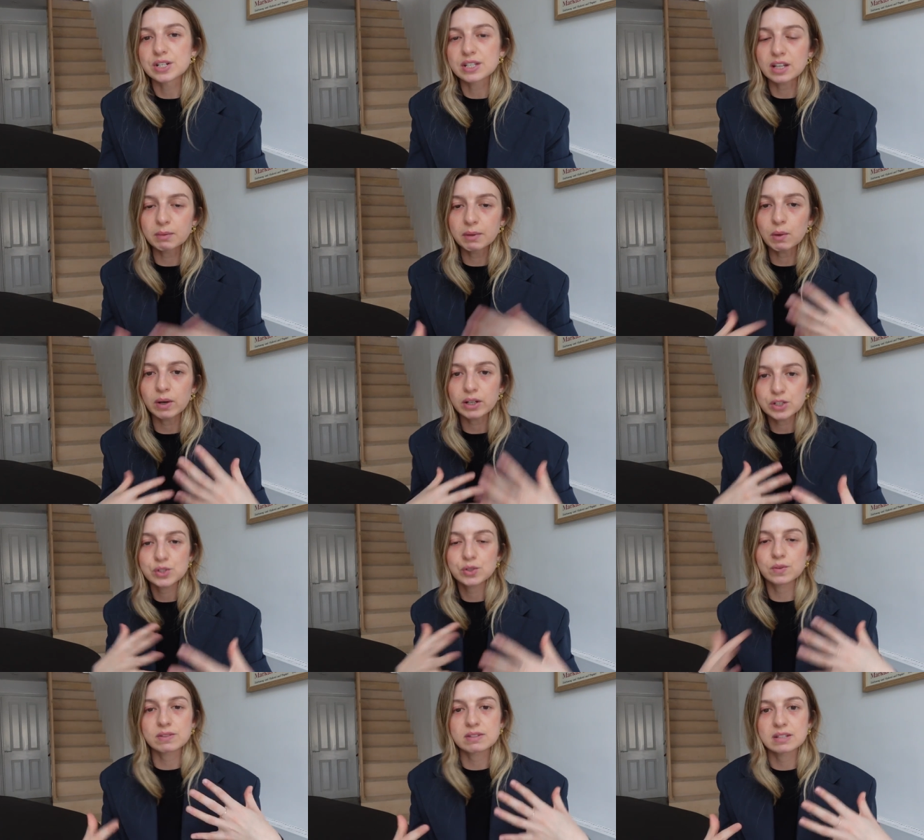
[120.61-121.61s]
It's going to be quite
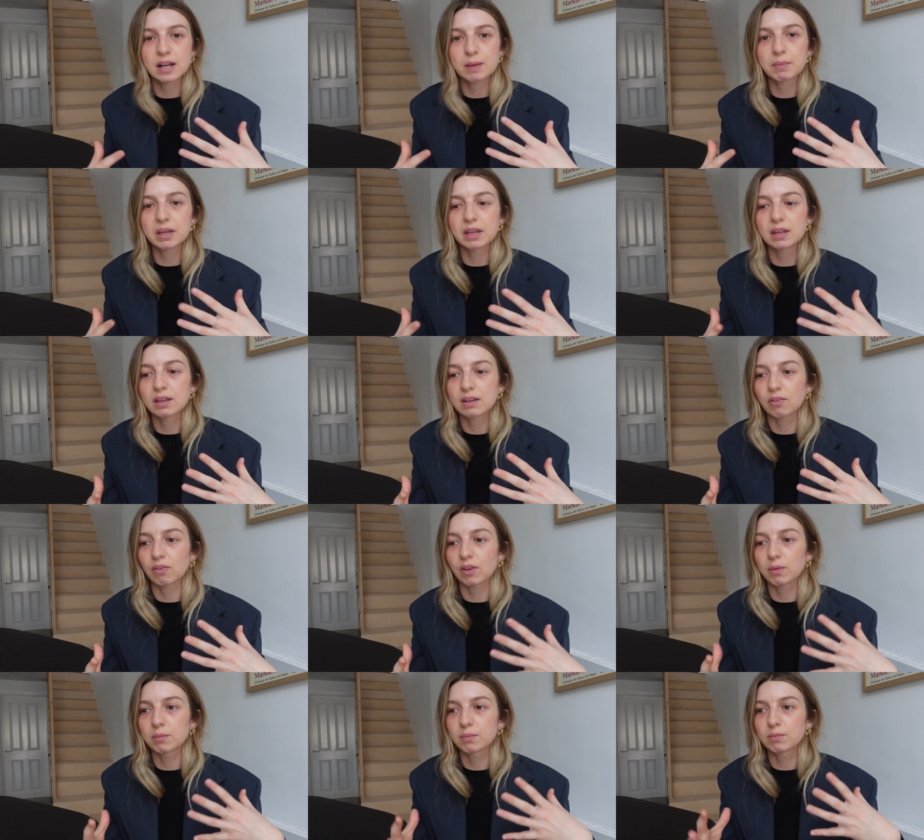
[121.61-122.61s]
short and snappy because
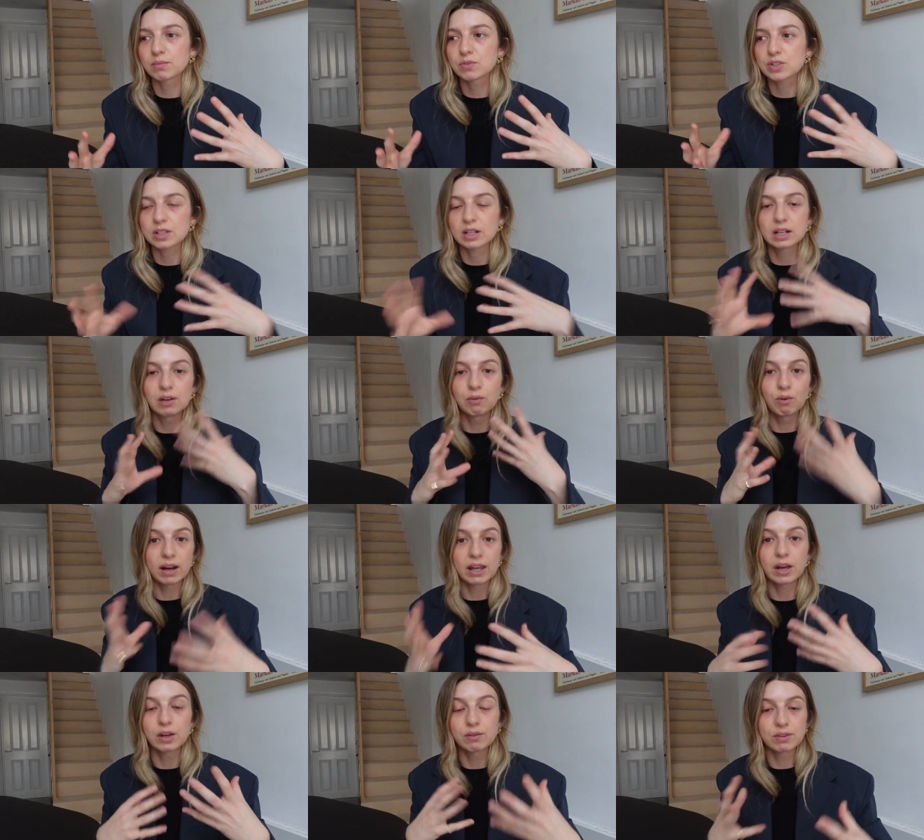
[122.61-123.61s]
I'm just going to
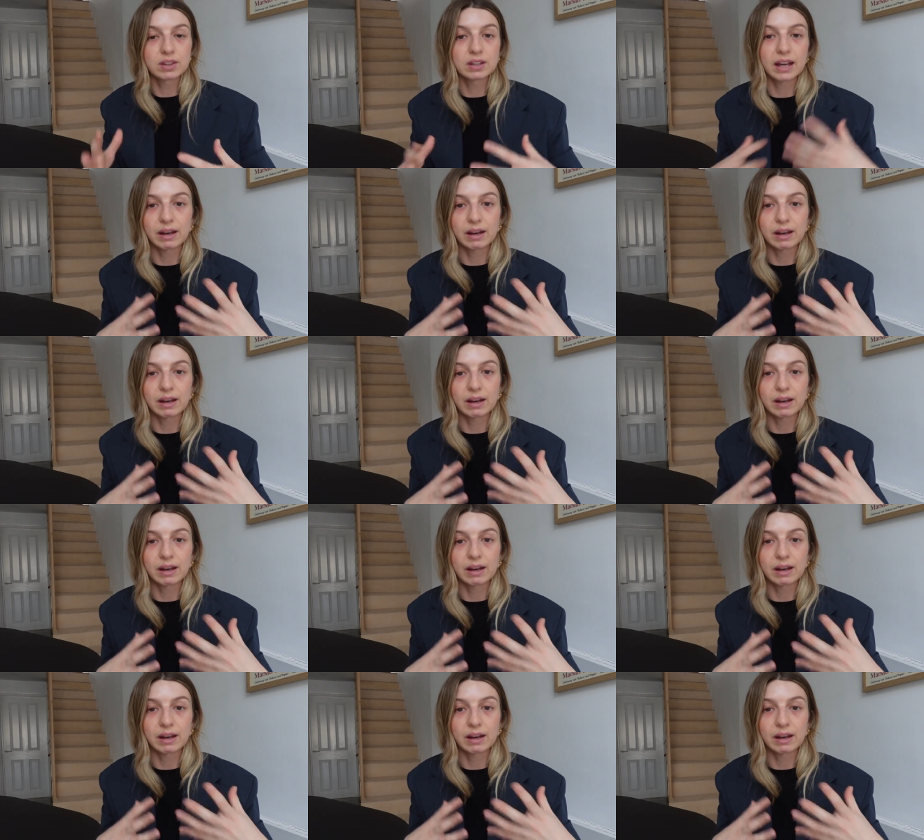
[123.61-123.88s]
narrate over the